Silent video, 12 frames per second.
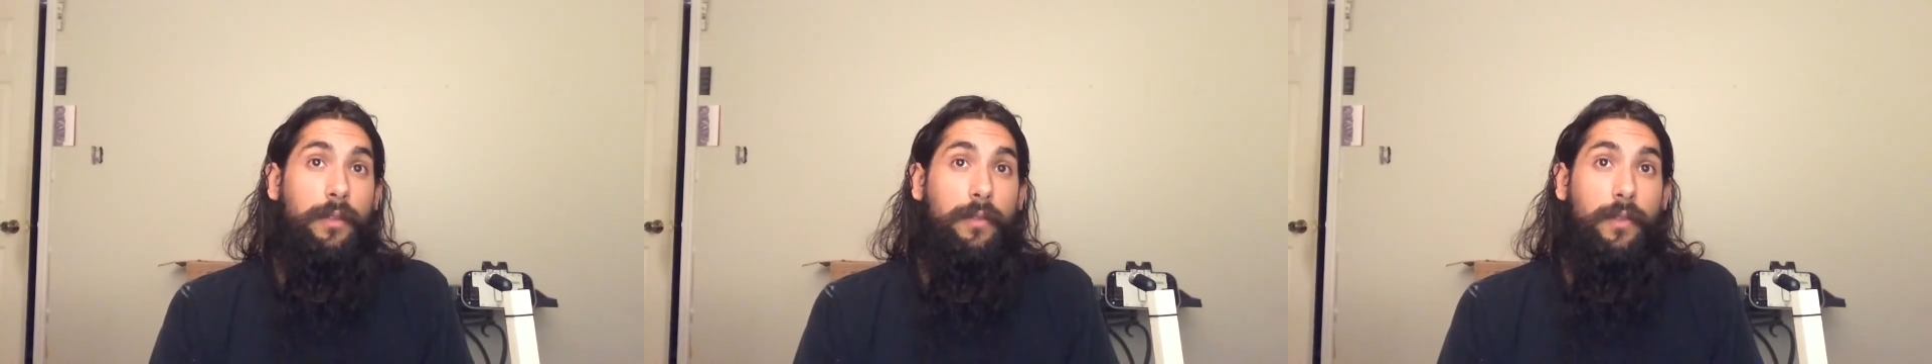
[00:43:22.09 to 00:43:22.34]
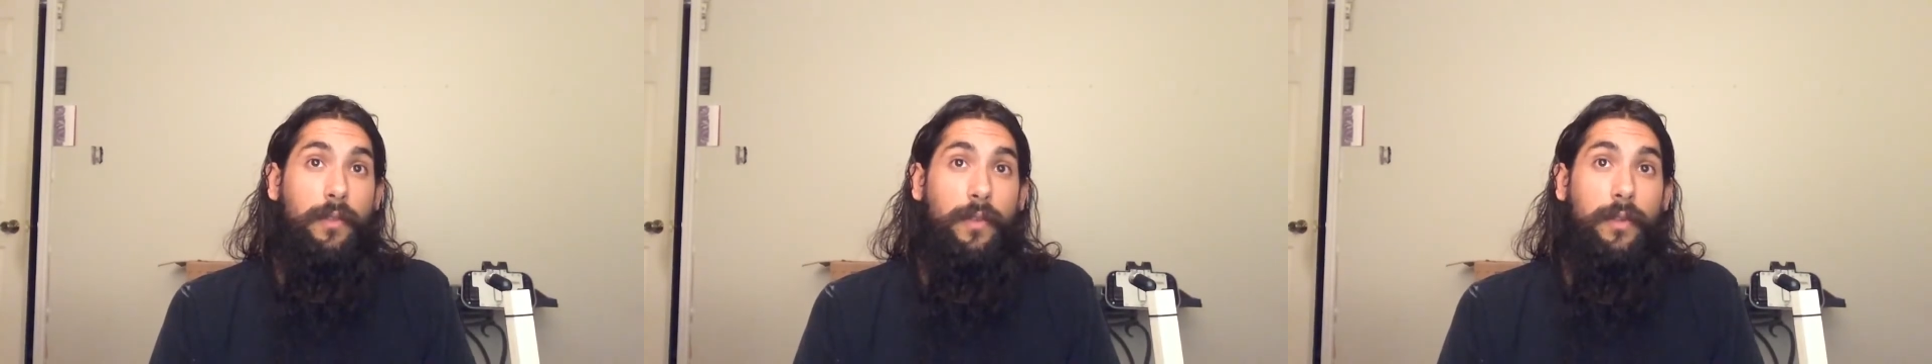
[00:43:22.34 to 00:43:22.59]

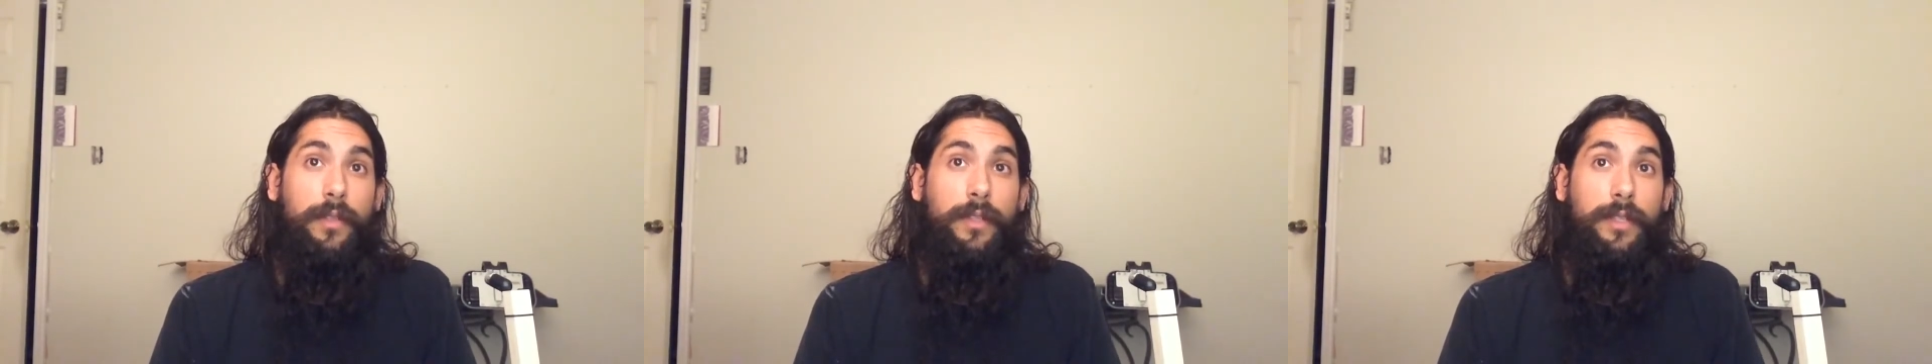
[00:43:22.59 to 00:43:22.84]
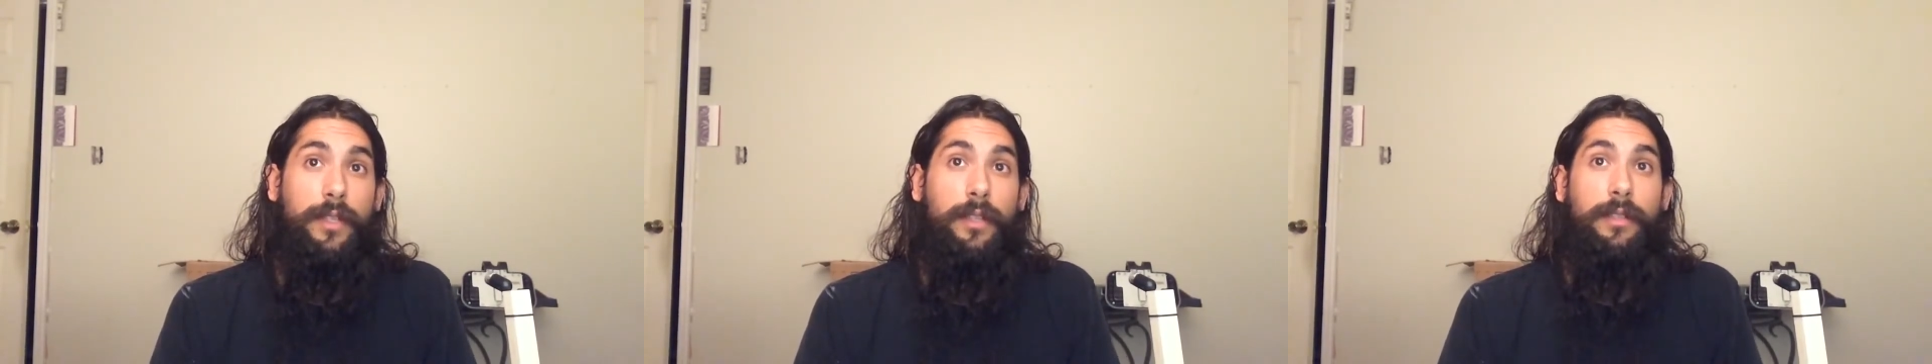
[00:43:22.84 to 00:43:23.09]
in the fullness,
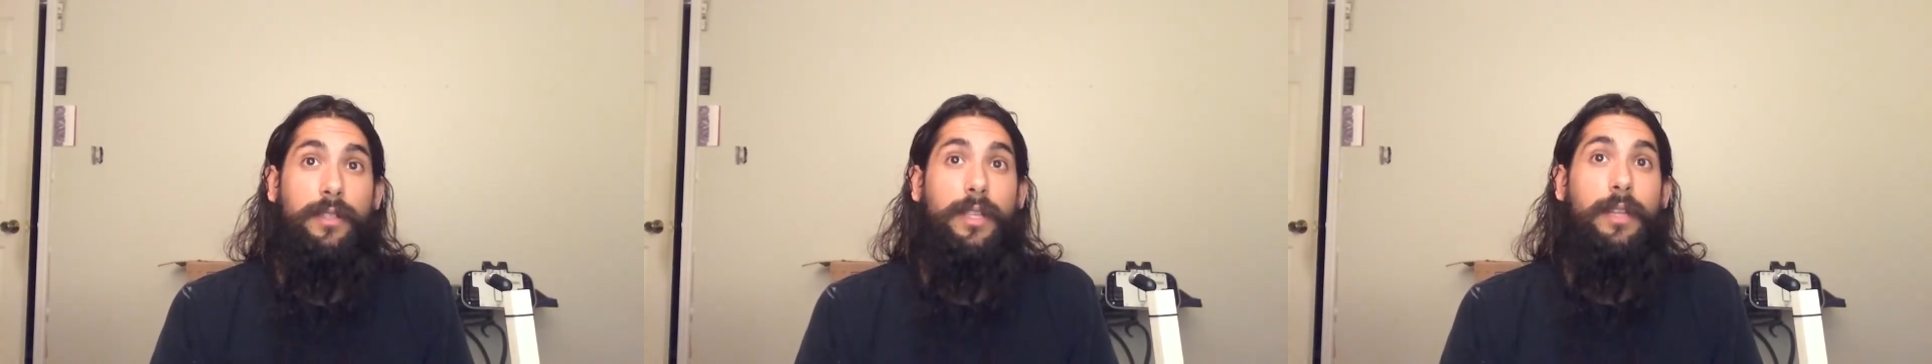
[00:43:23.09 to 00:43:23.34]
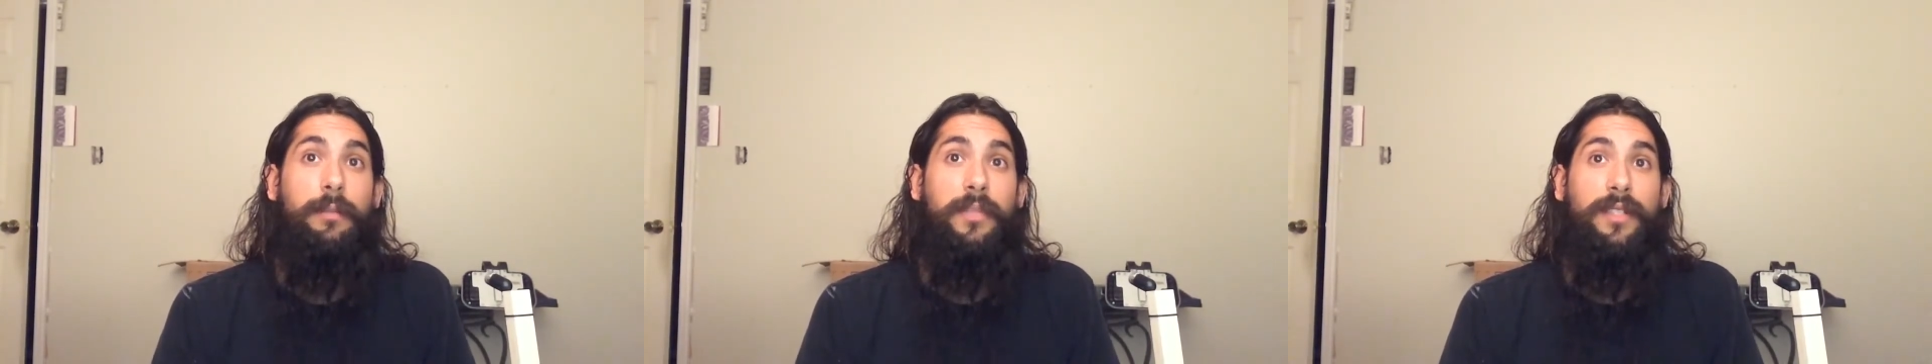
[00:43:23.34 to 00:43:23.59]
then in the
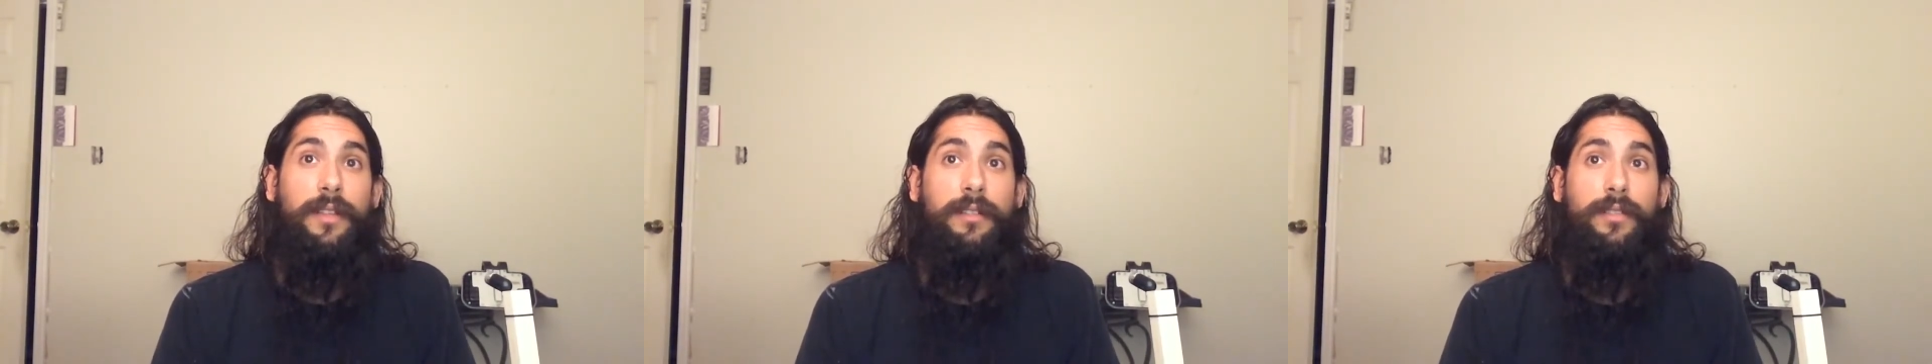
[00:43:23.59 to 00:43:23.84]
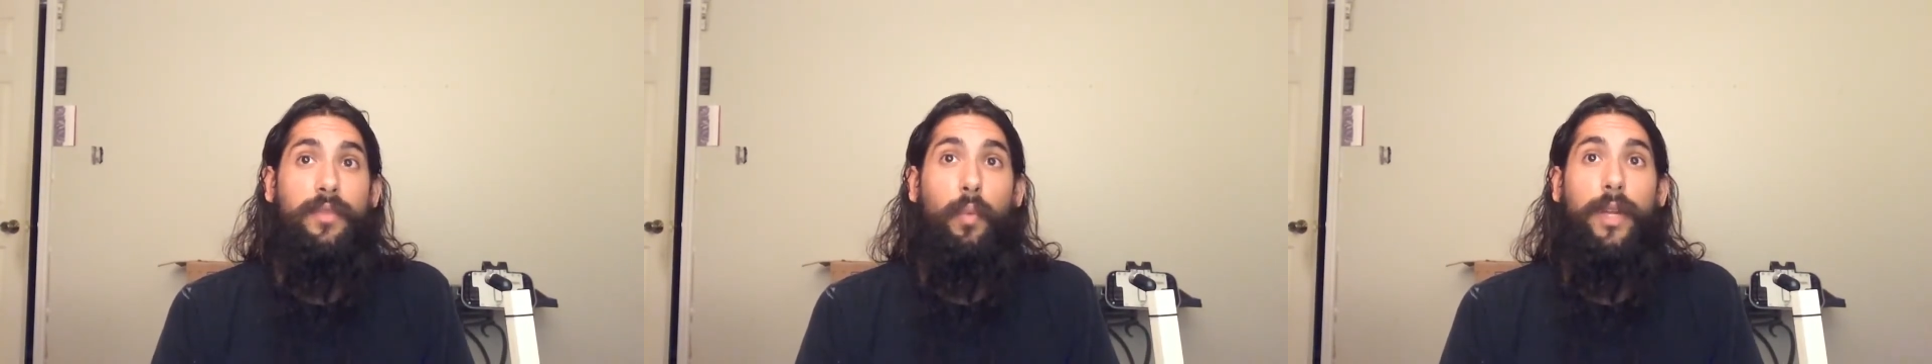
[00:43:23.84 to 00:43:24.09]
same
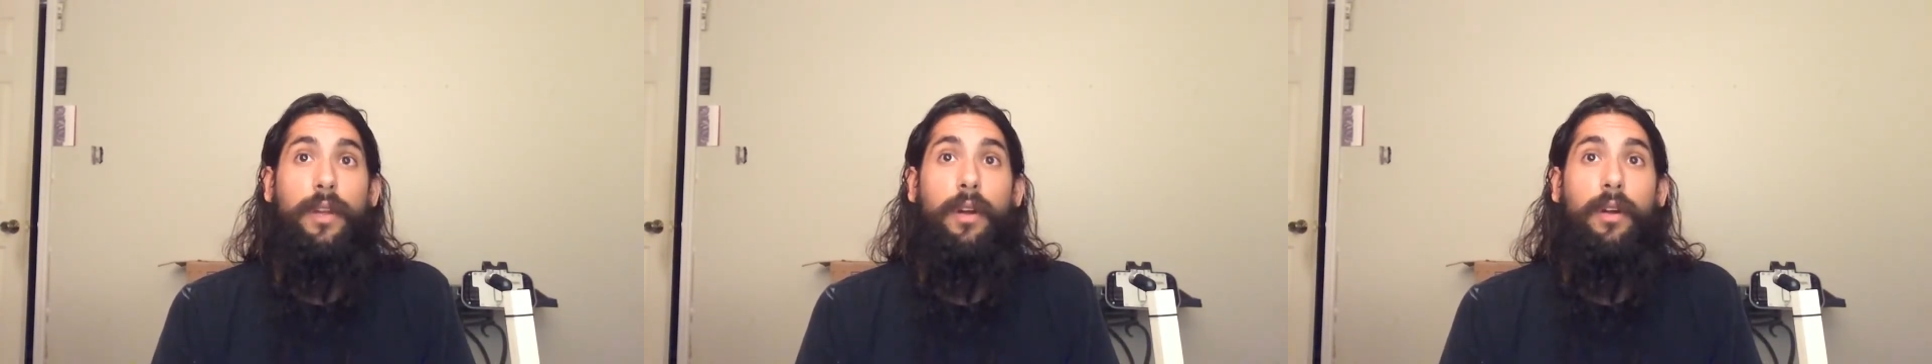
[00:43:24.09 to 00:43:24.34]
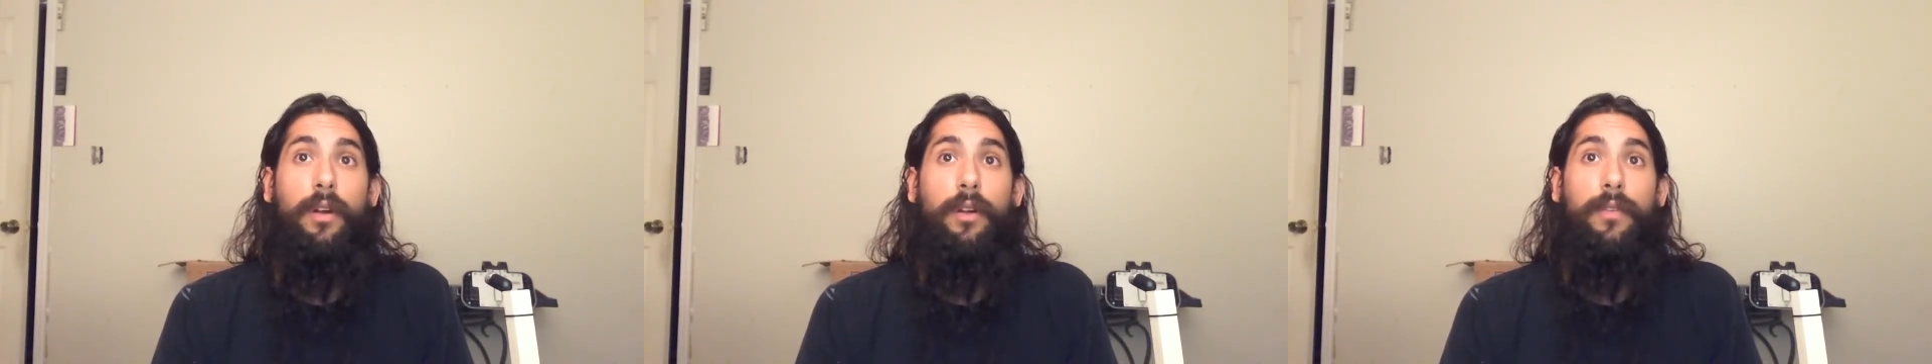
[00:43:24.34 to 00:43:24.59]
sense, we
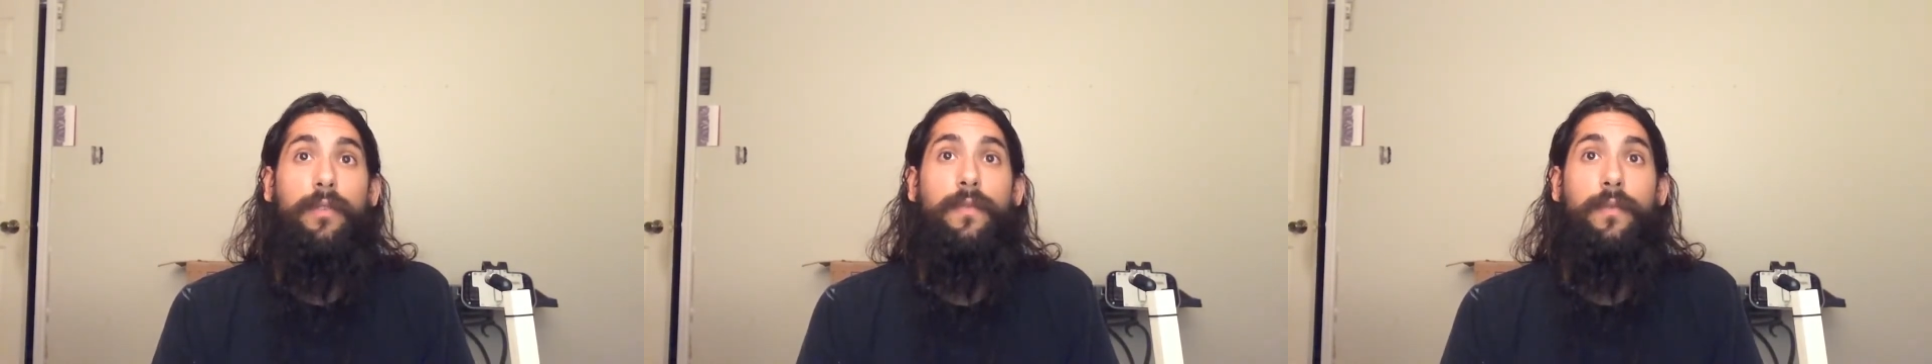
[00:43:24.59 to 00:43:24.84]
are